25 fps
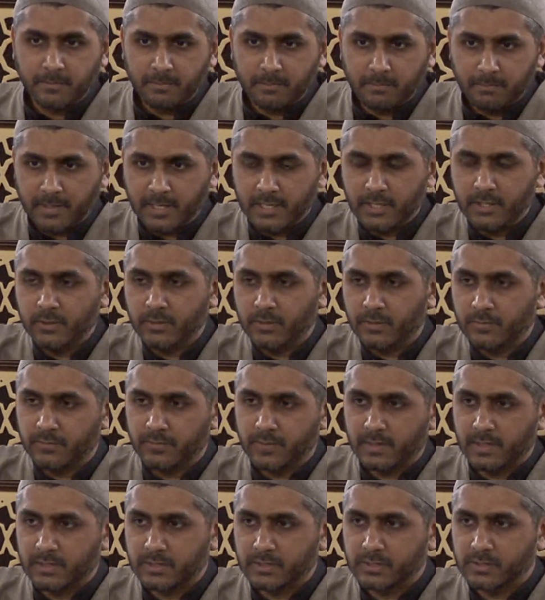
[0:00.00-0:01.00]
Many of
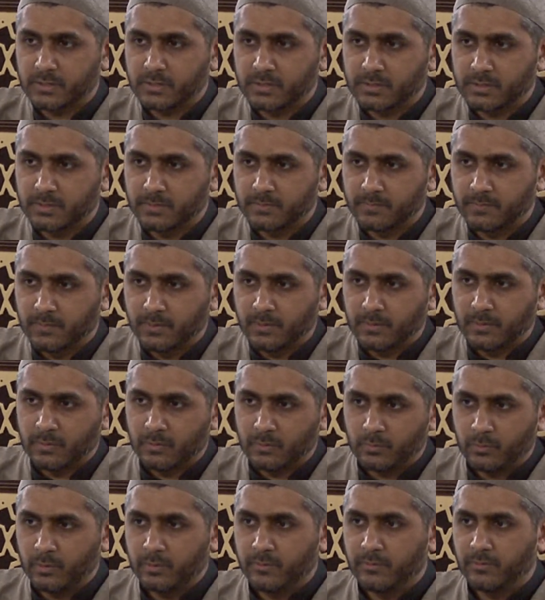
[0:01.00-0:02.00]
us
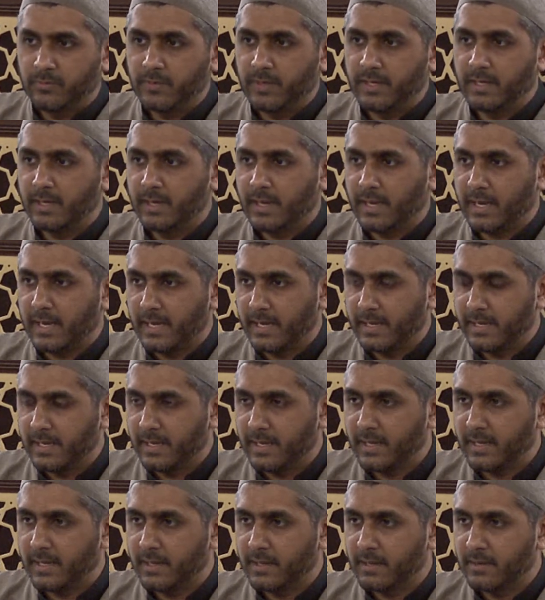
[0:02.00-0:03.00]
would feel
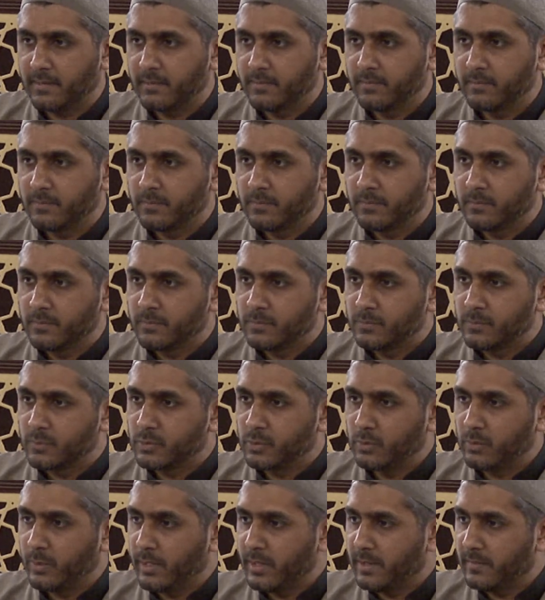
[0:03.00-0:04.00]
haya
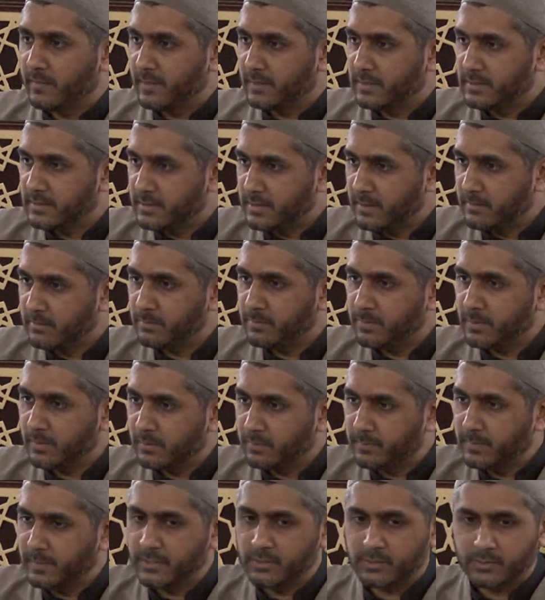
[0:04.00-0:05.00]
to wear that simple
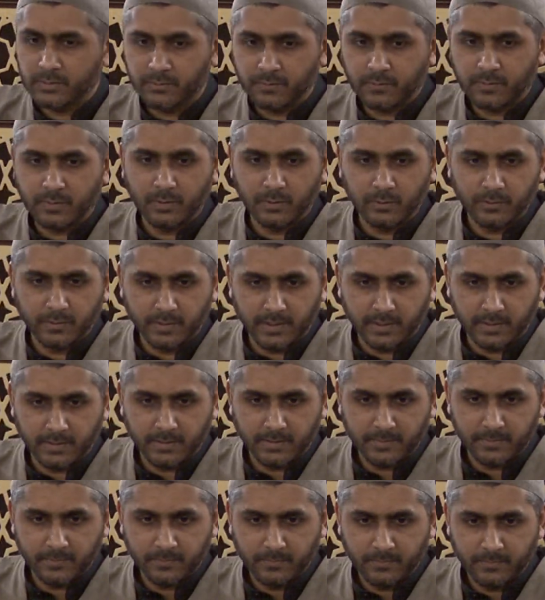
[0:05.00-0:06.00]
piece of clothing
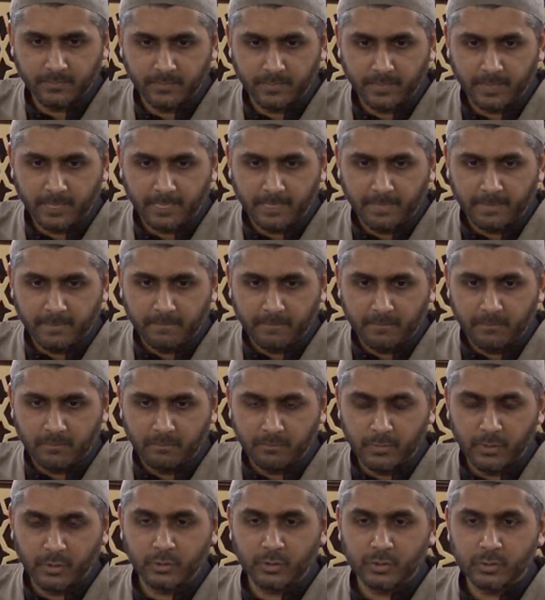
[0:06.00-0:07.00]

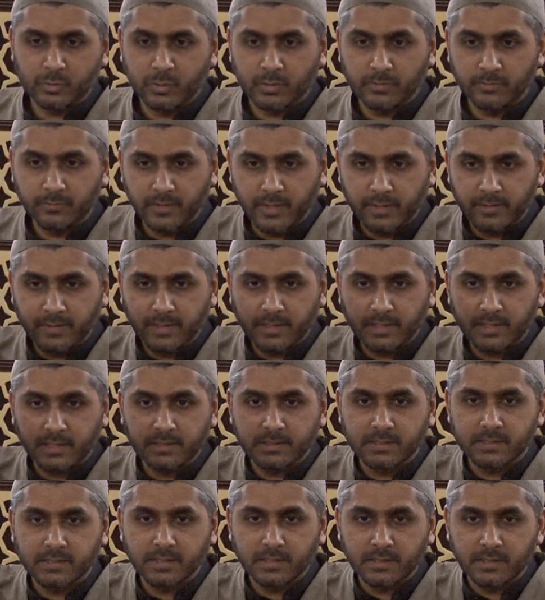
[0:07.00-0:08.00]
because we're very
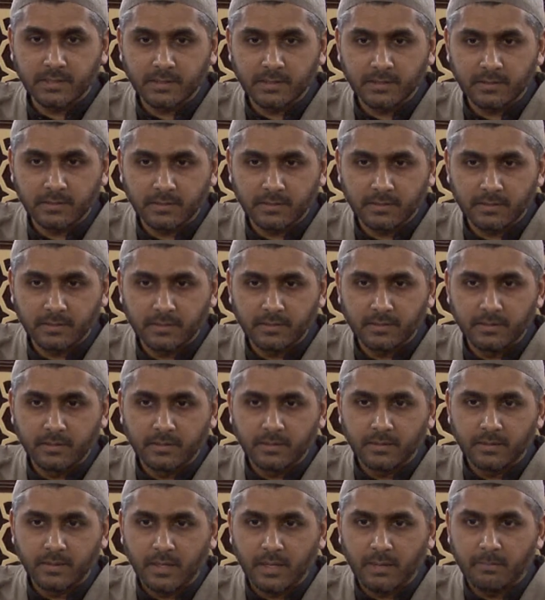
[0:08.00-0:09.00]
concerned
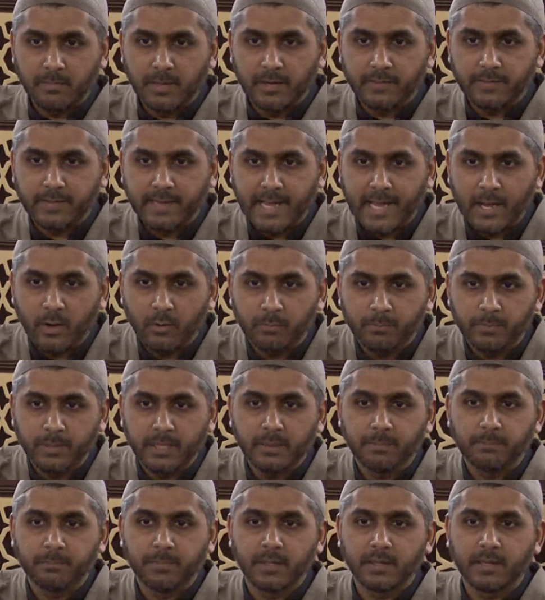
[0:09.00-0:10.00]
about how
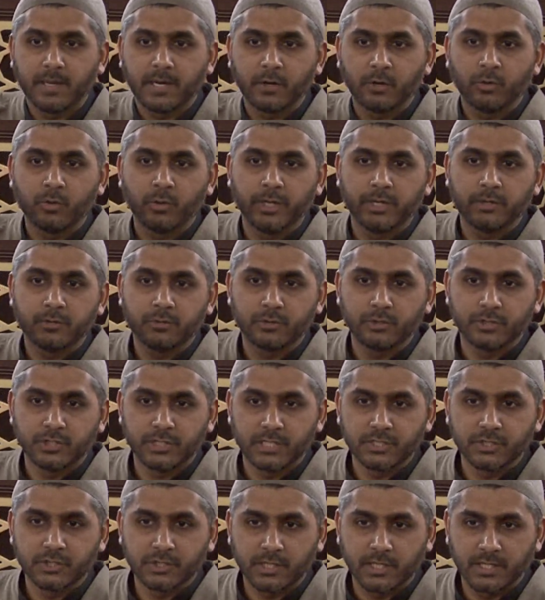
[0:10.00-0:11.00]
people are going to
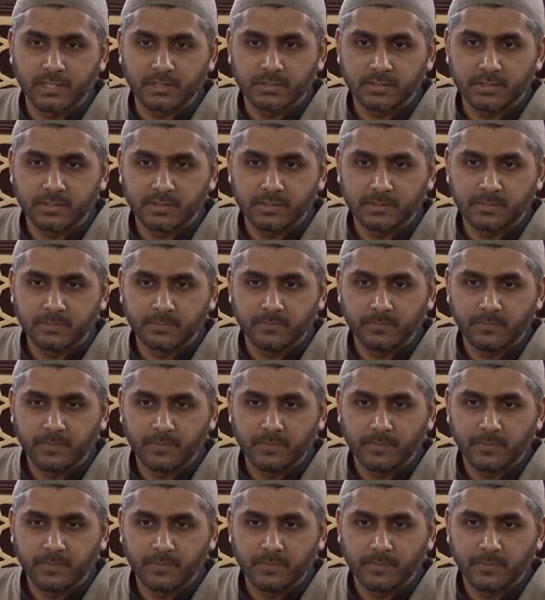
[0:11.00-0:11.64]
judge us.